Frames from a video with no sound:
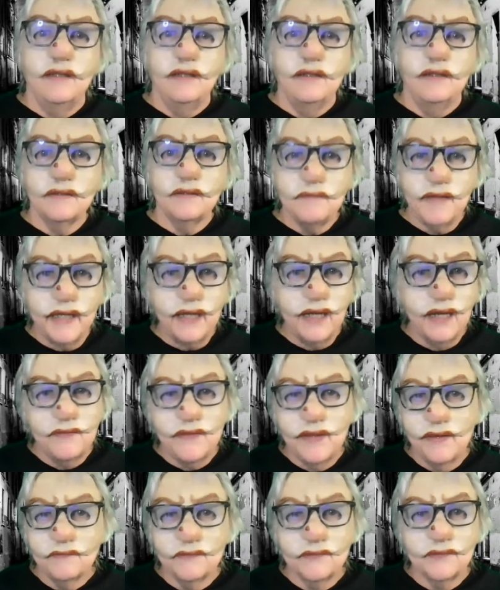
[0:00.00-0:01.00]
So my God,
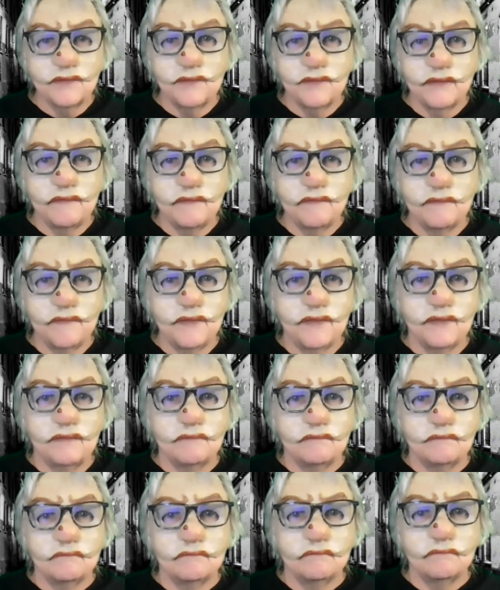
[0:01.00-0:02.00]
that was a great
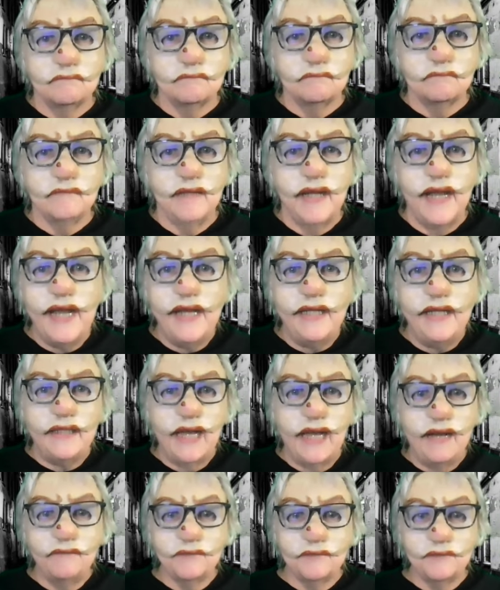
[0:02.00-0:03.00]
review. And
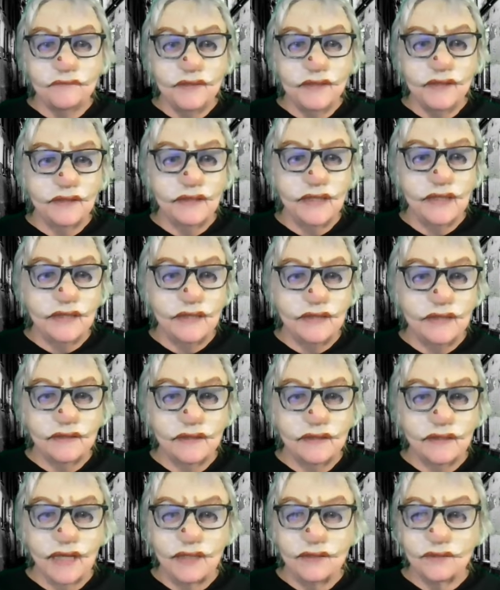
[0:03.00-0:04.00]
after reading that, I
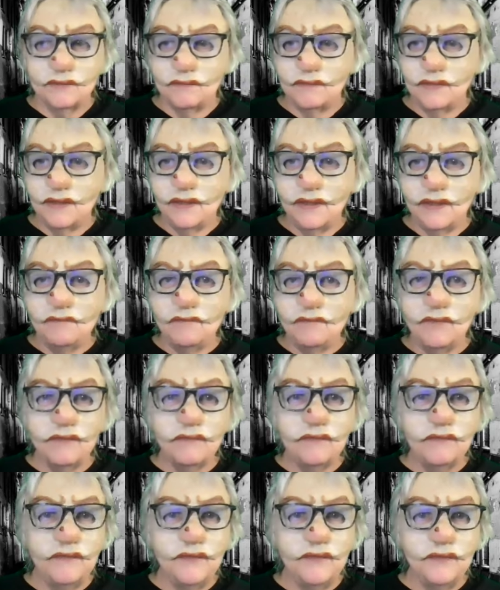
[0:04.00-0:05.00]
said, I don't need any more
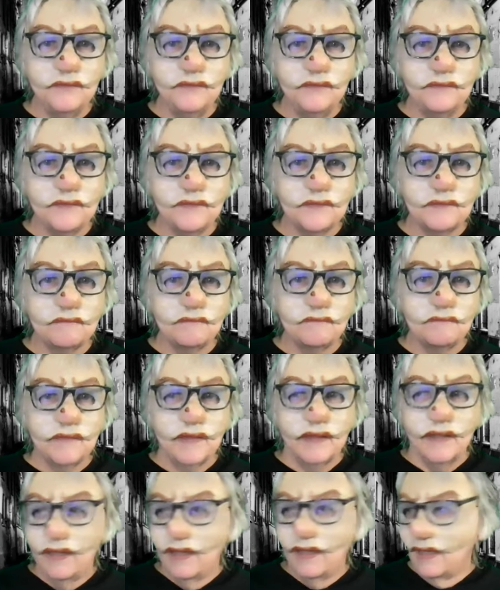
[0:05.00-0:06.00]
reviews.
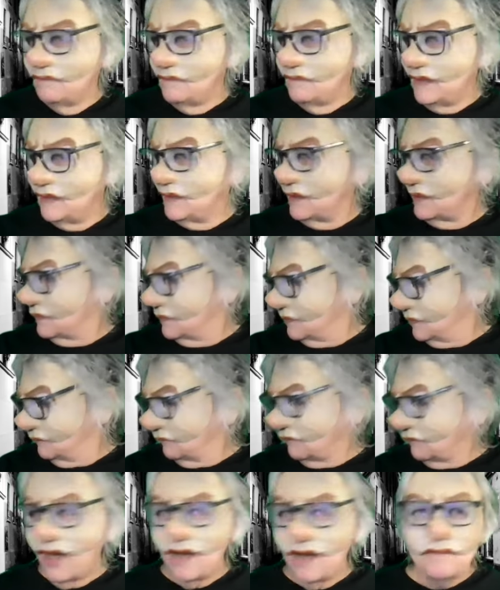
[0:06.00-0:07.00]
I made dozens
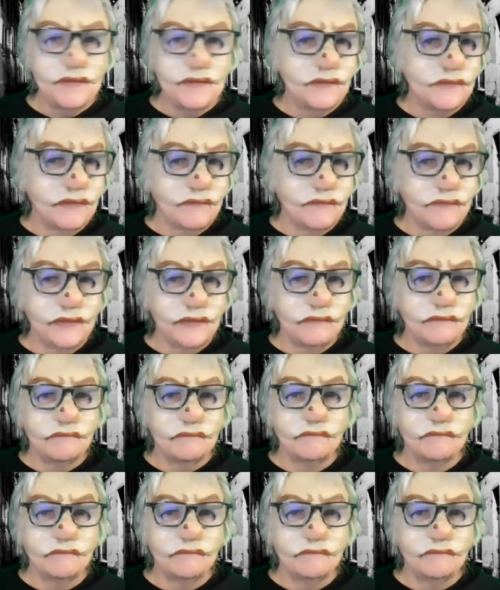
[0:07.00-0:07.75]
of copies of it.